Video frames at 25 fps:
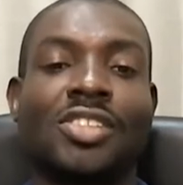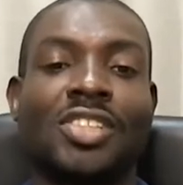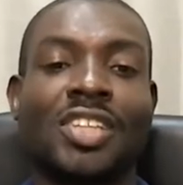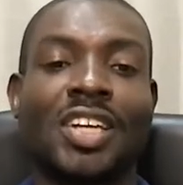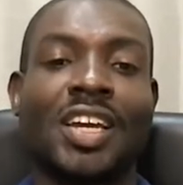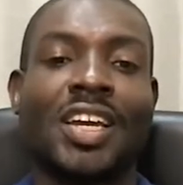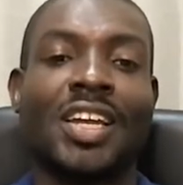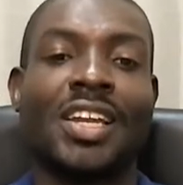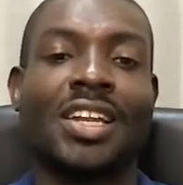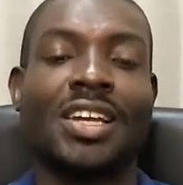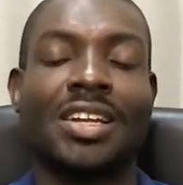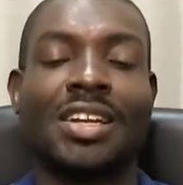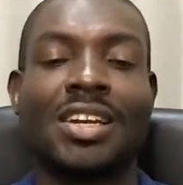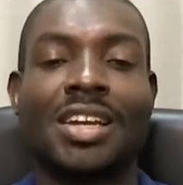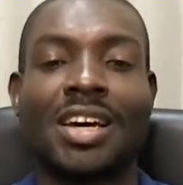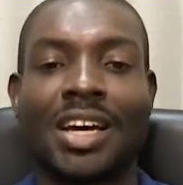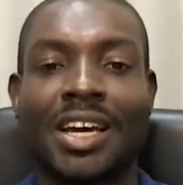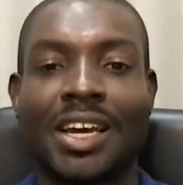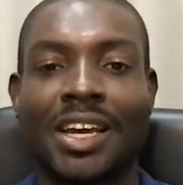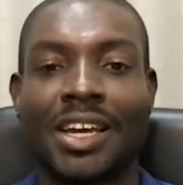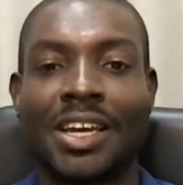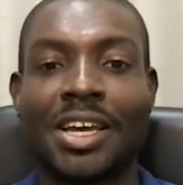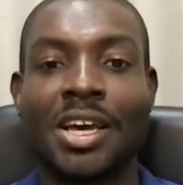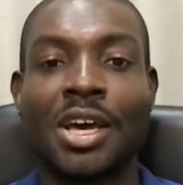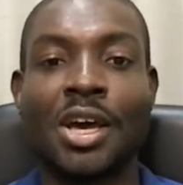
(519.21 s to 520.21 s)
Jade and
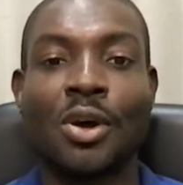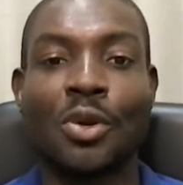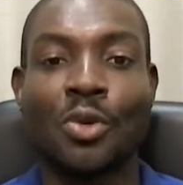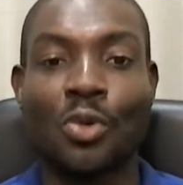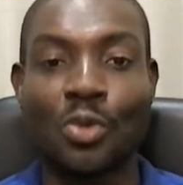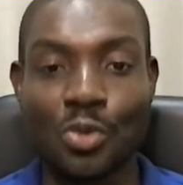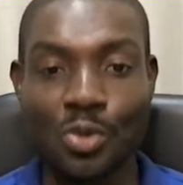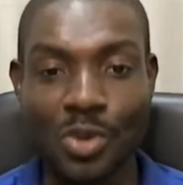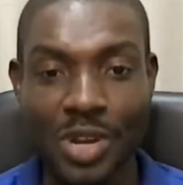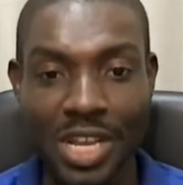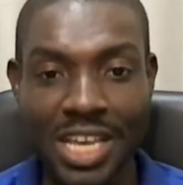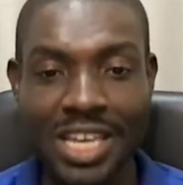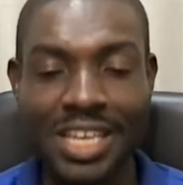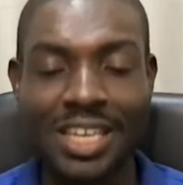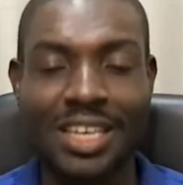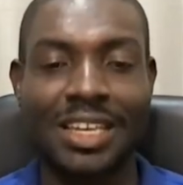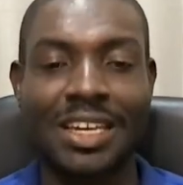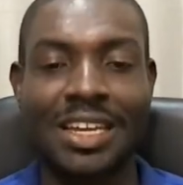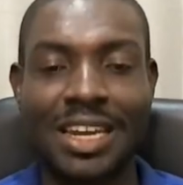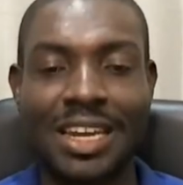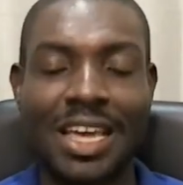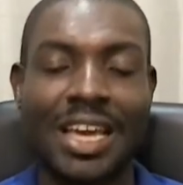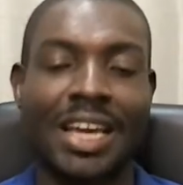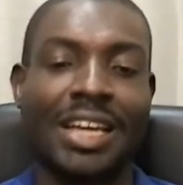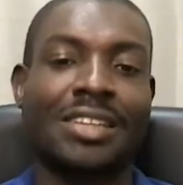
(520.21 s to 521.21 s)
I
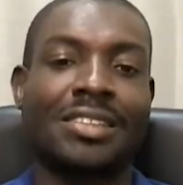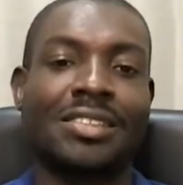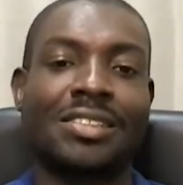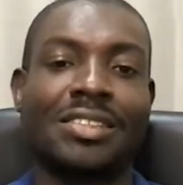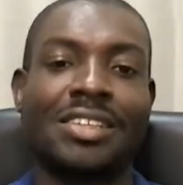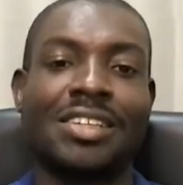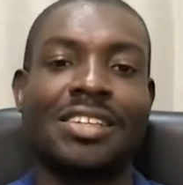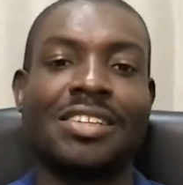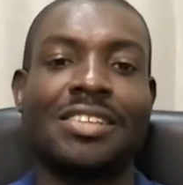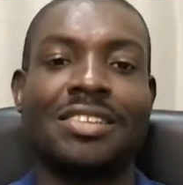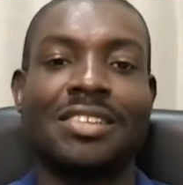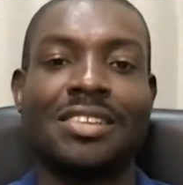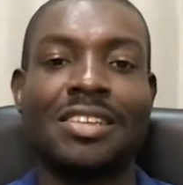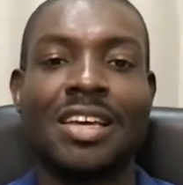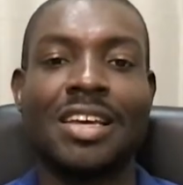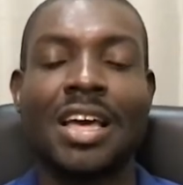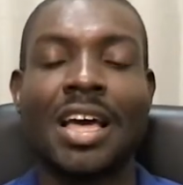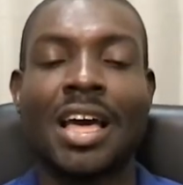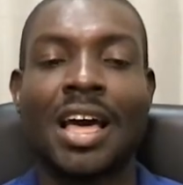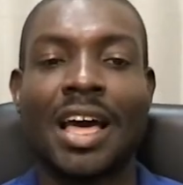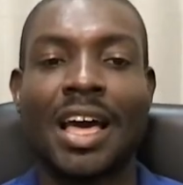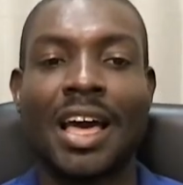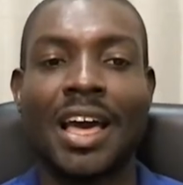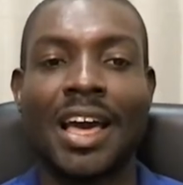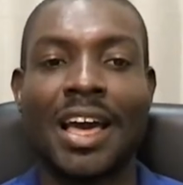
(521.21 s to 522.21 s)
reconnecting,
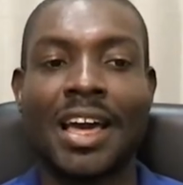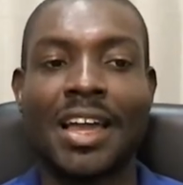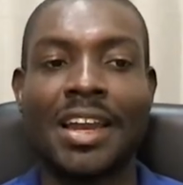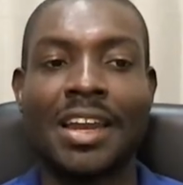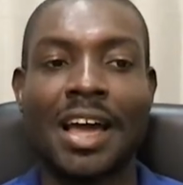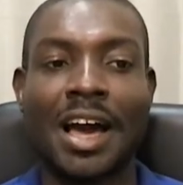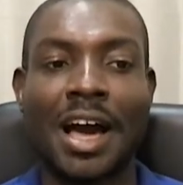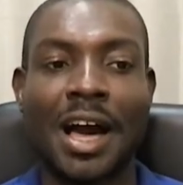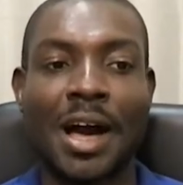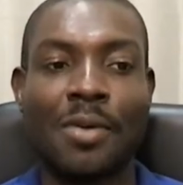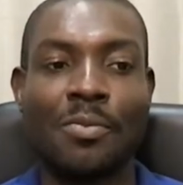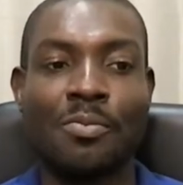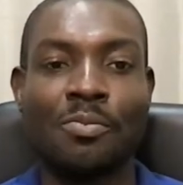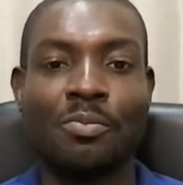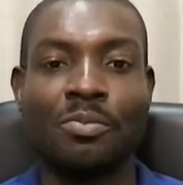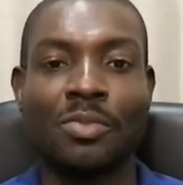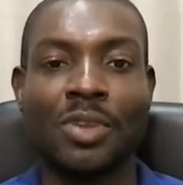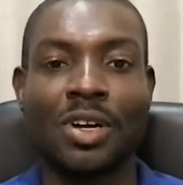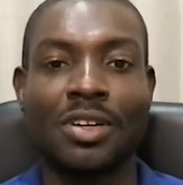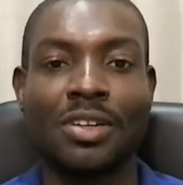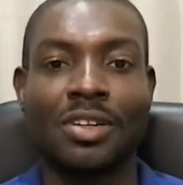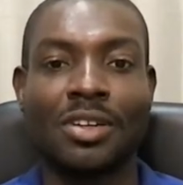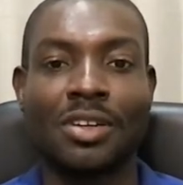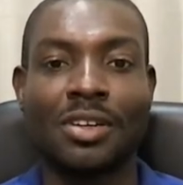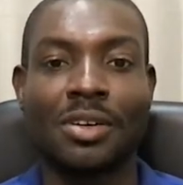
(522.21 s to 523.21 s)
and I'm
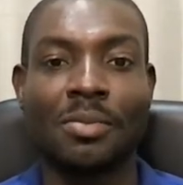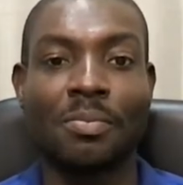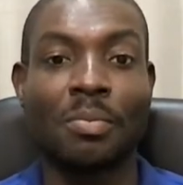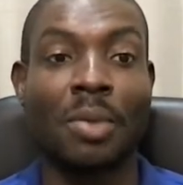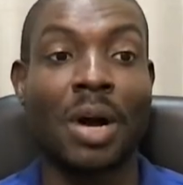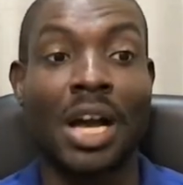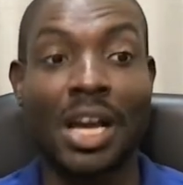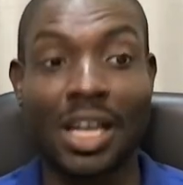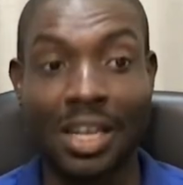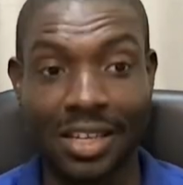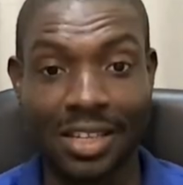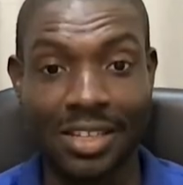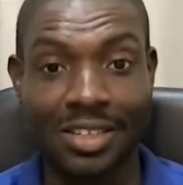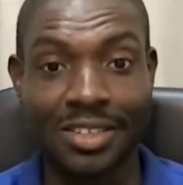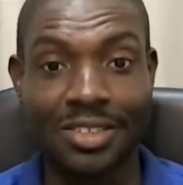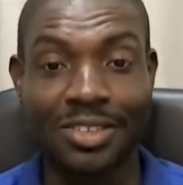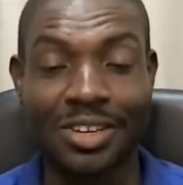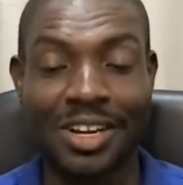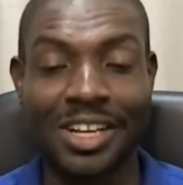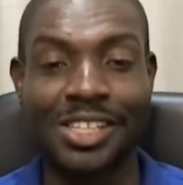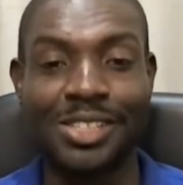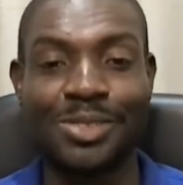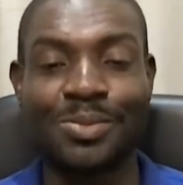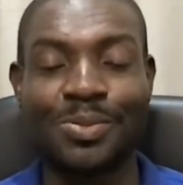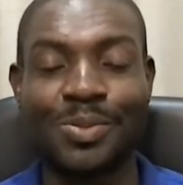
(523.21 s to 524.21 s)
her pilot
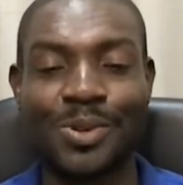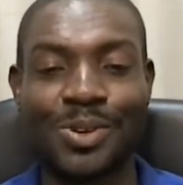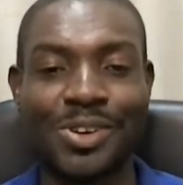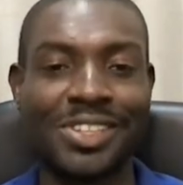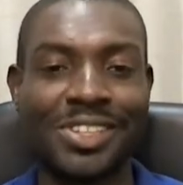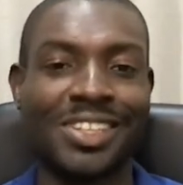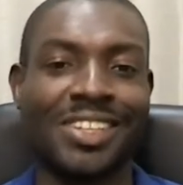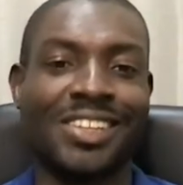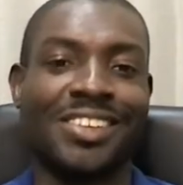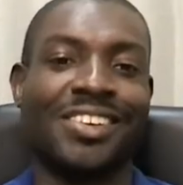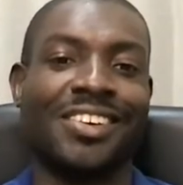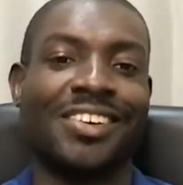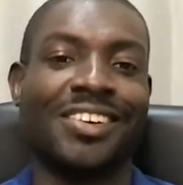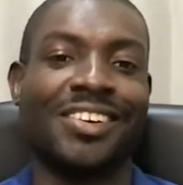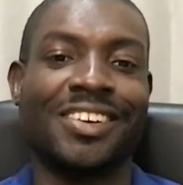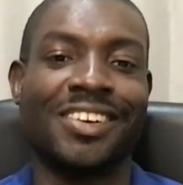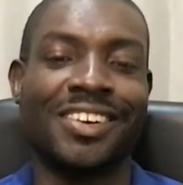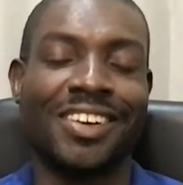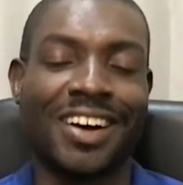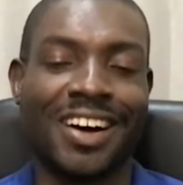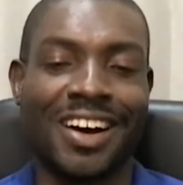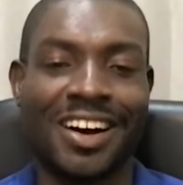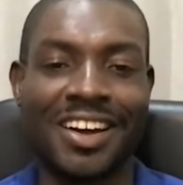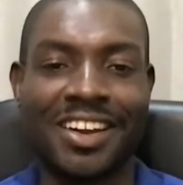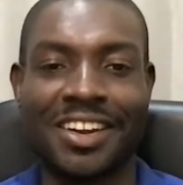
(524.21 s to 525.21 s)
transporting
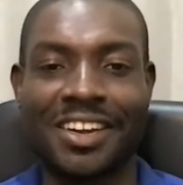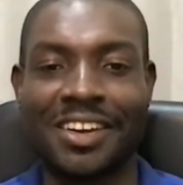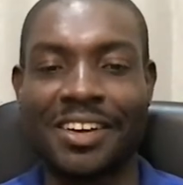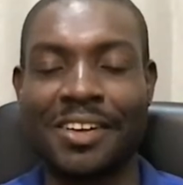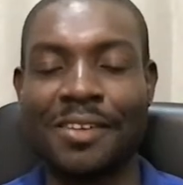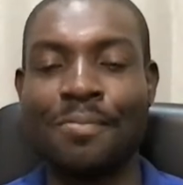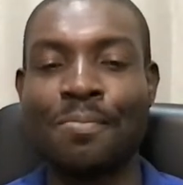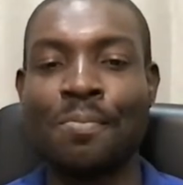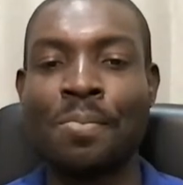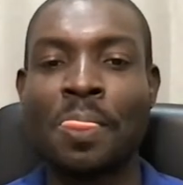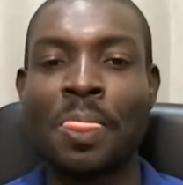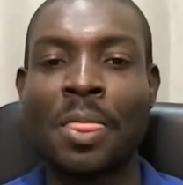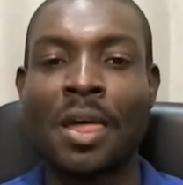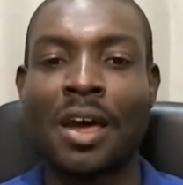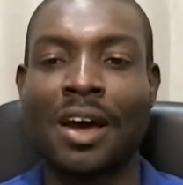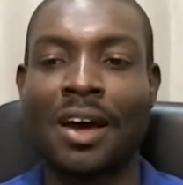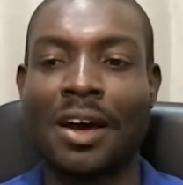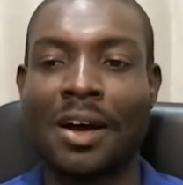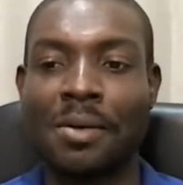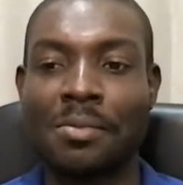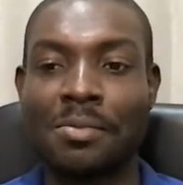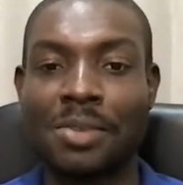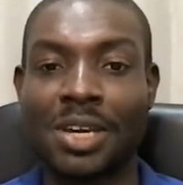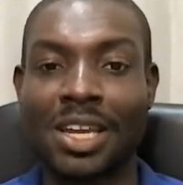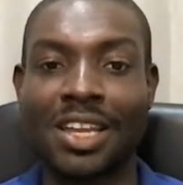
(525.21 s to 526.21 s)
her on
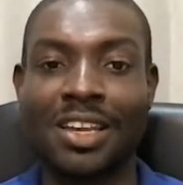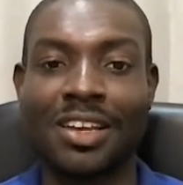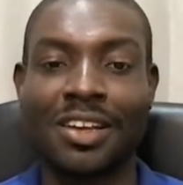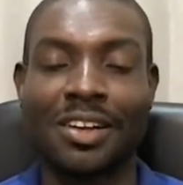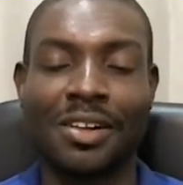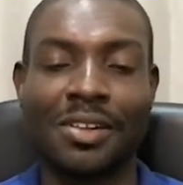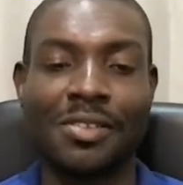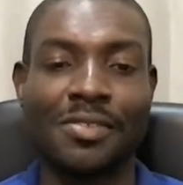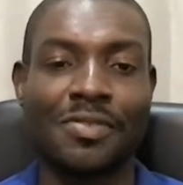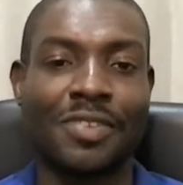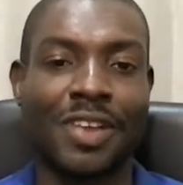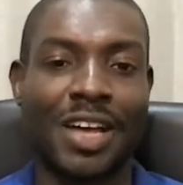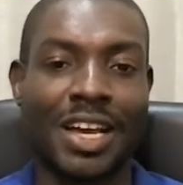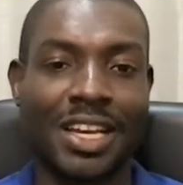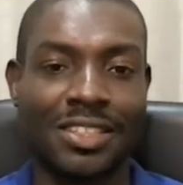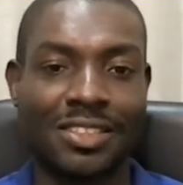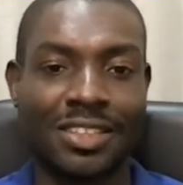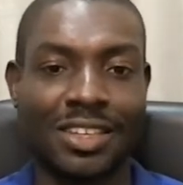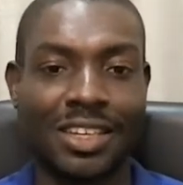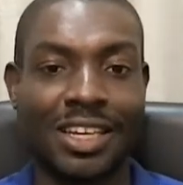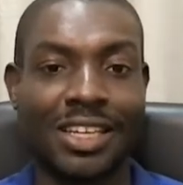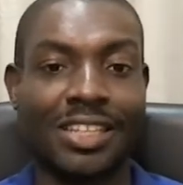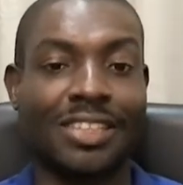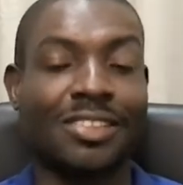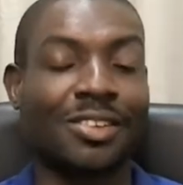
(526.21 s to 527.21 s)
a medical flight to
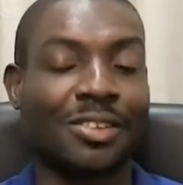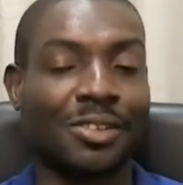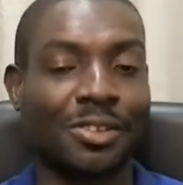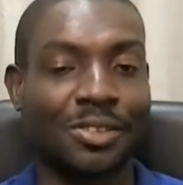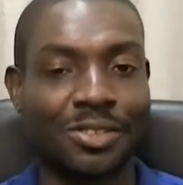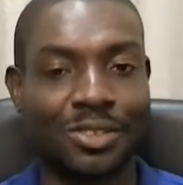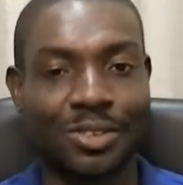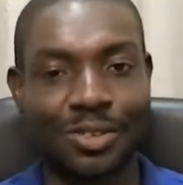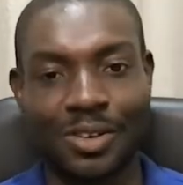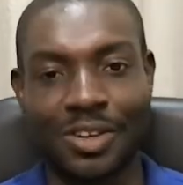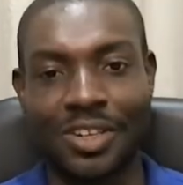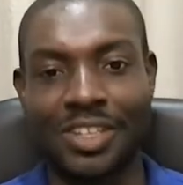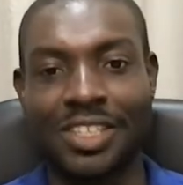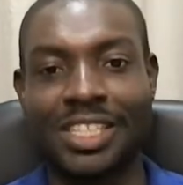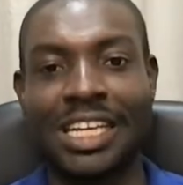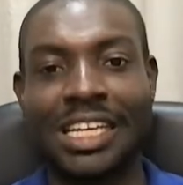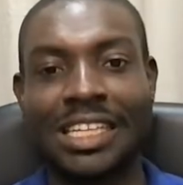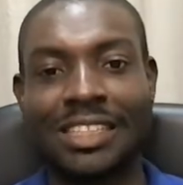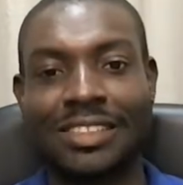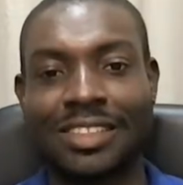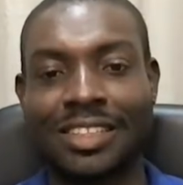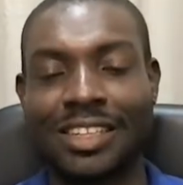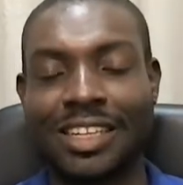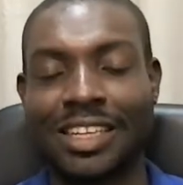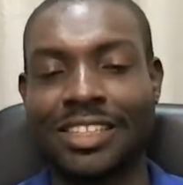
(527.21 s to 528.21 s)
get her to her
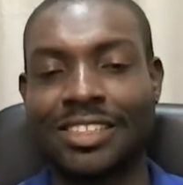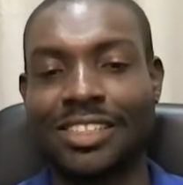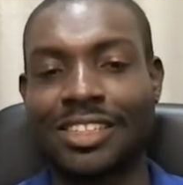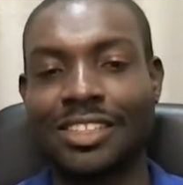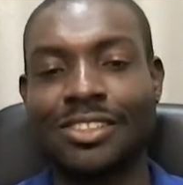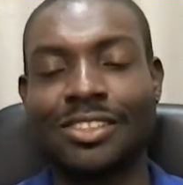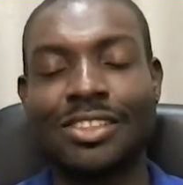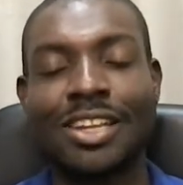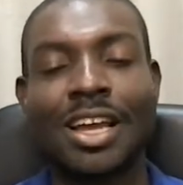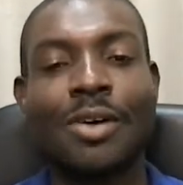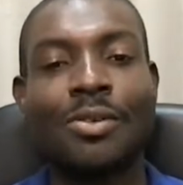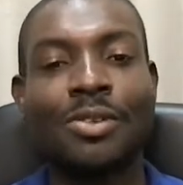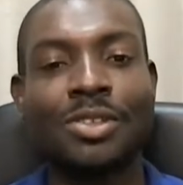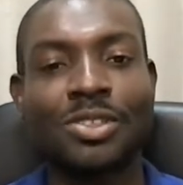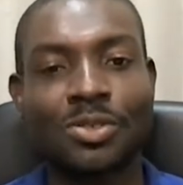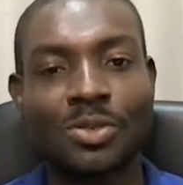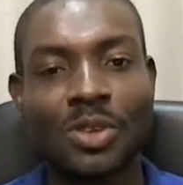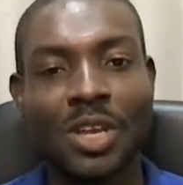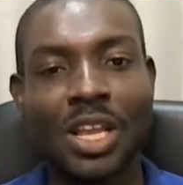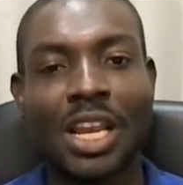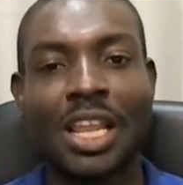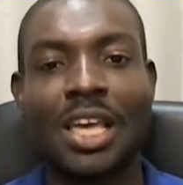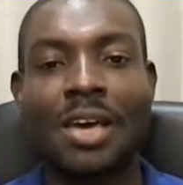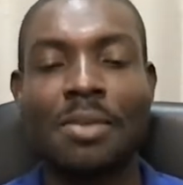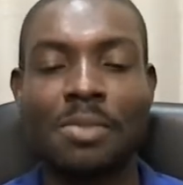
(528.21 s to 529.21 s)
destination. So that was
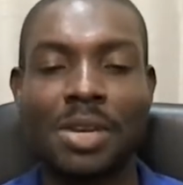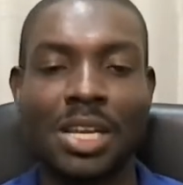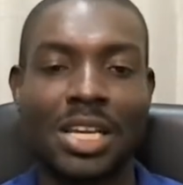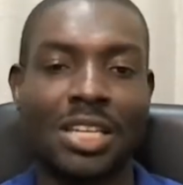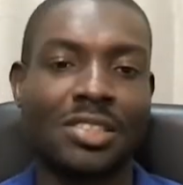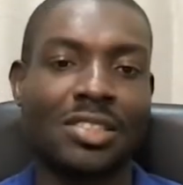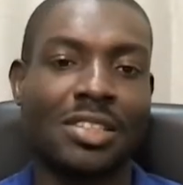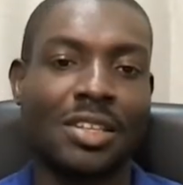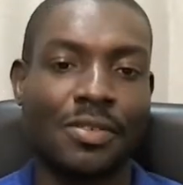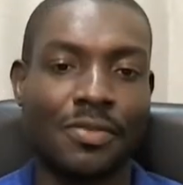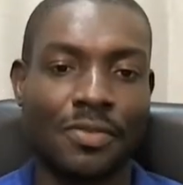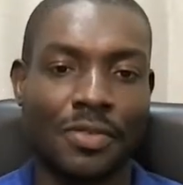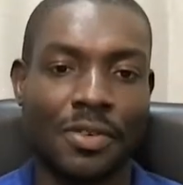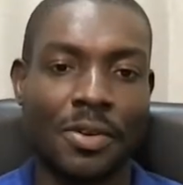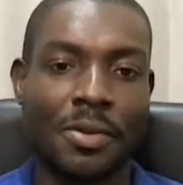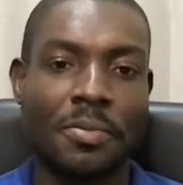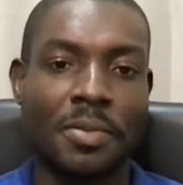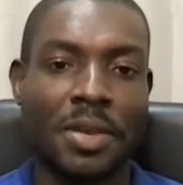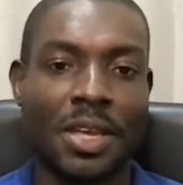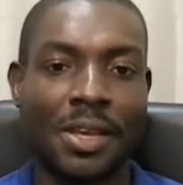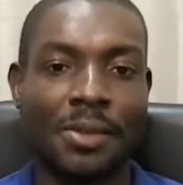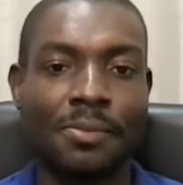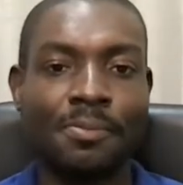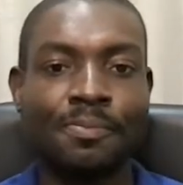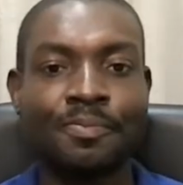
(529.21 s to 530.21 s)
really a blessing for
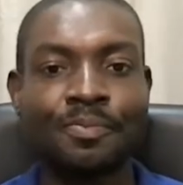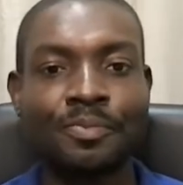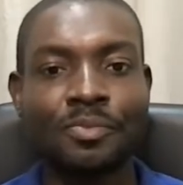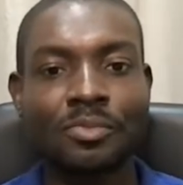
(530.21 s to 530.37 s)
me